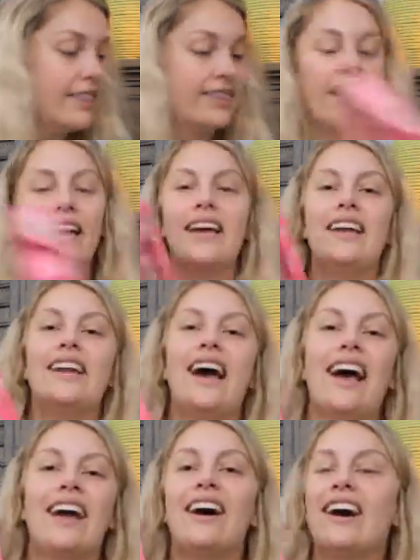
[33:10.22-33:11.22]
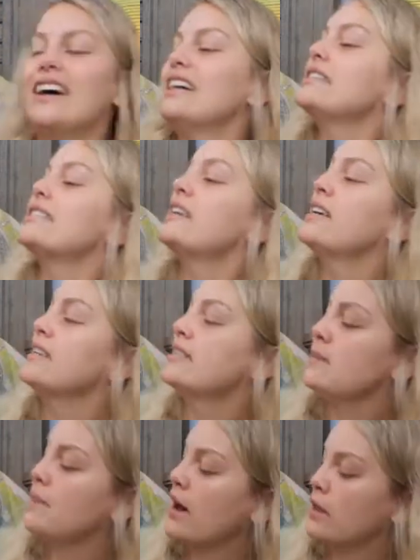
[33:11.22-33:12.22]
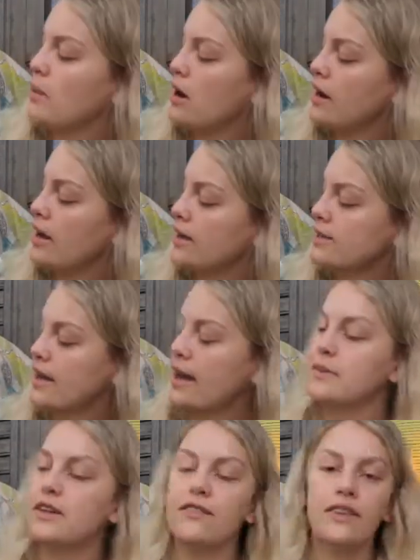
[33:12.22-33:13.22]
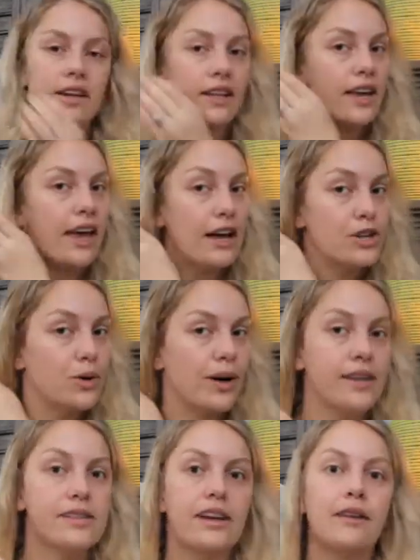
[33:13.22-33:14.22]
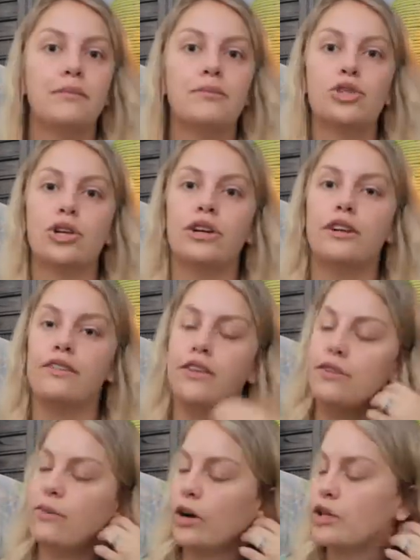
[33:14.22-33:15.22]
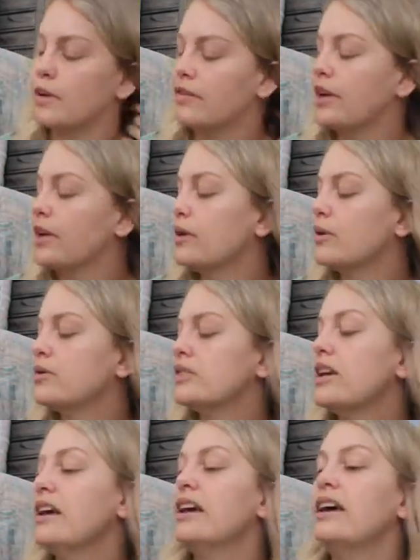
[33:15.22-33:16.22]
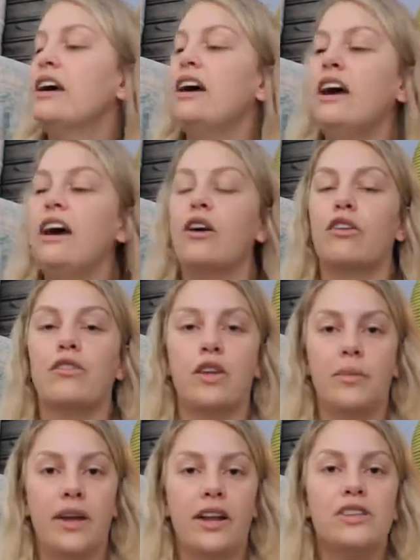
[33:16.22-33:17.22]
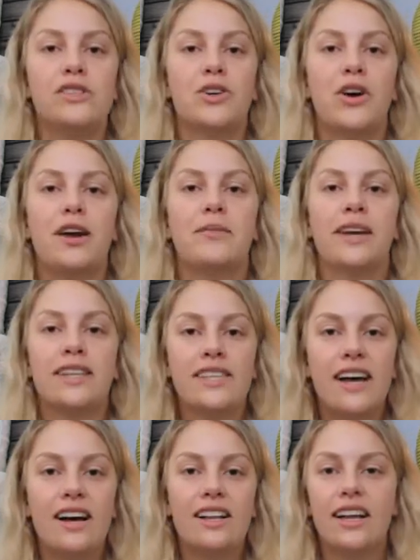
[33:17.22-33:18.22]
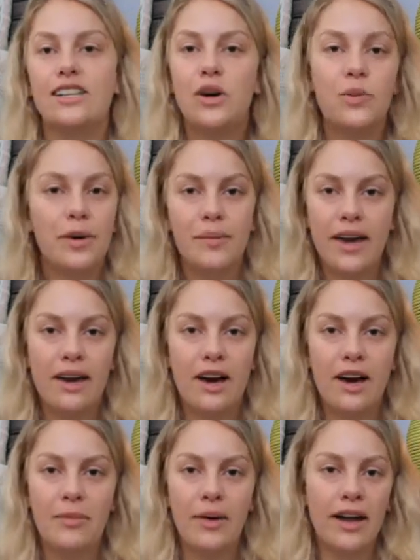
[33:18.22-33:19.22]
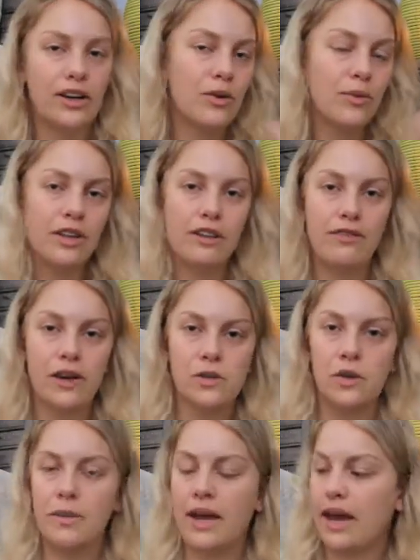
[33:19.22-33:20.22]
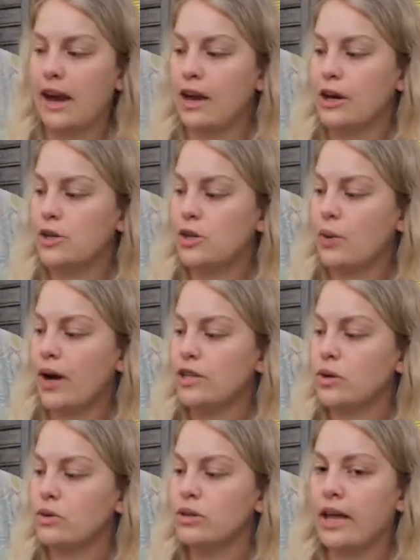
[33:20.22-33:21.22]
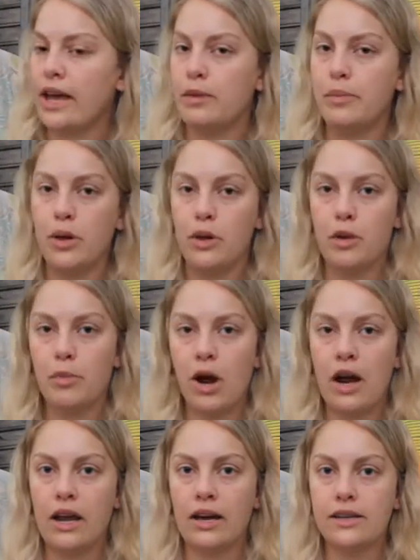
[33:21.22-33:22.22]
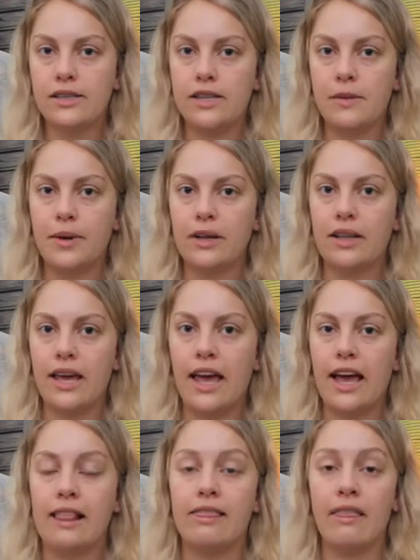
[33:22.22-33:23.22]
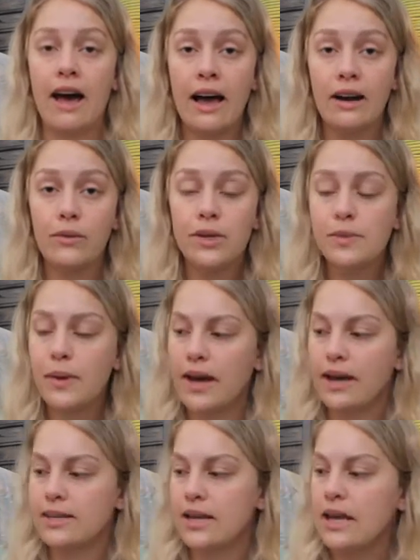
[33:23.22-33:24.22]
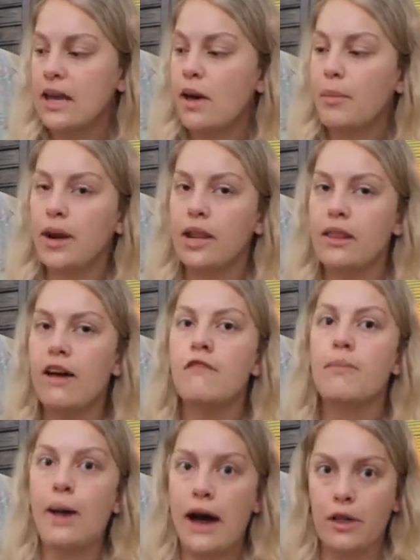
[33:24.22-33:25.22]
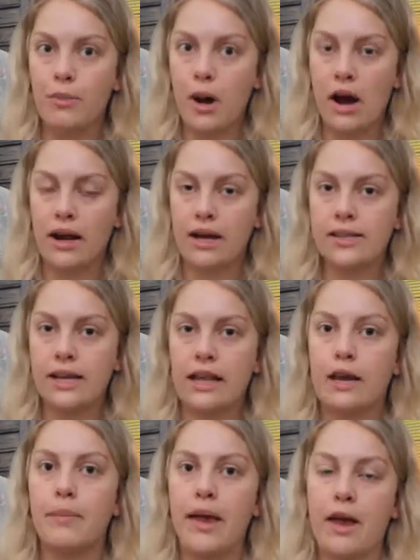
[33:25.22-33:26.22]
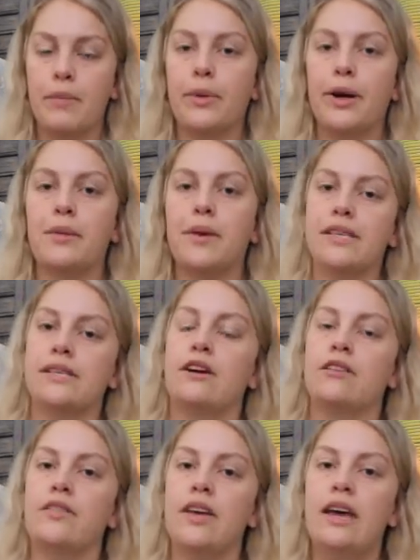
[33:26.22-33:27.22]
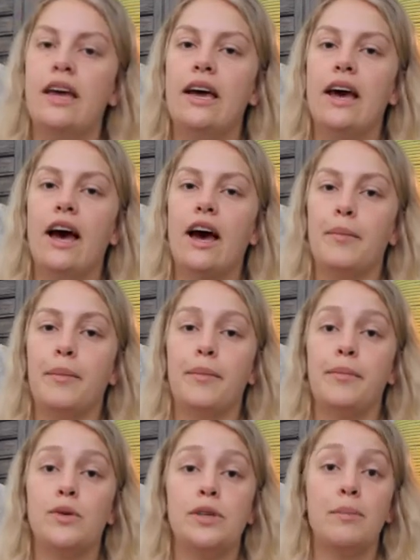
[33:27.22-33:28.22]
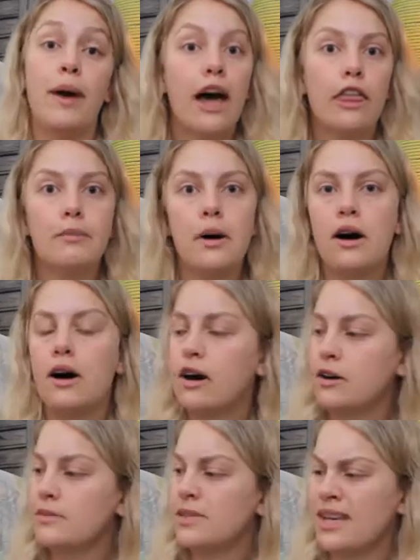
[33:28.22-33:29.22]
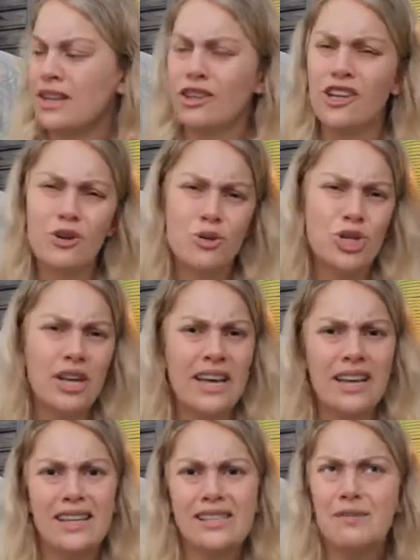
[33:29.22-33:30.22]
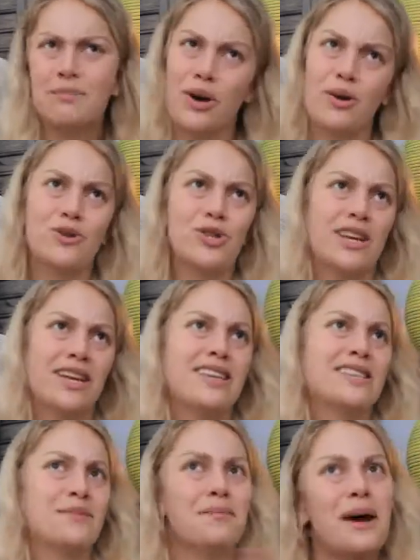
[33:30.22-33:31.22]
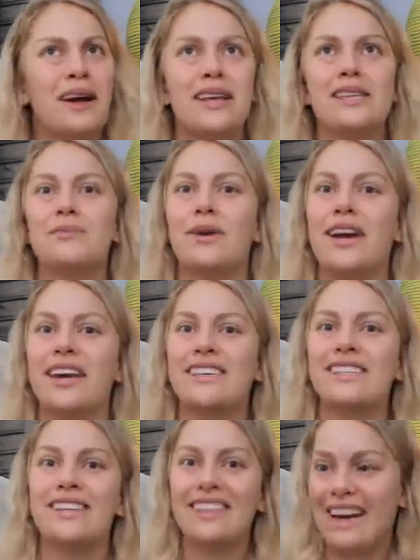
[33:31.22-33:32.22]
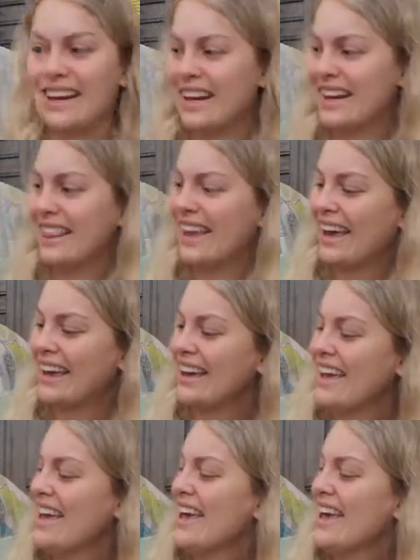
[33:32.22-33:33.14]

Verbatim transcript: Then I got some bath products. I'm definitely, as you guys, I'm sure if you've watched my videos, or follow me on Instagram can tell, I don't wear makeup, I don't really fuss with my hair, so I don't like beauty products typically in that respect, but I love bath products. I like pampering myself um, using bath bombs and lotions and potions and body sprays, that kind of thing.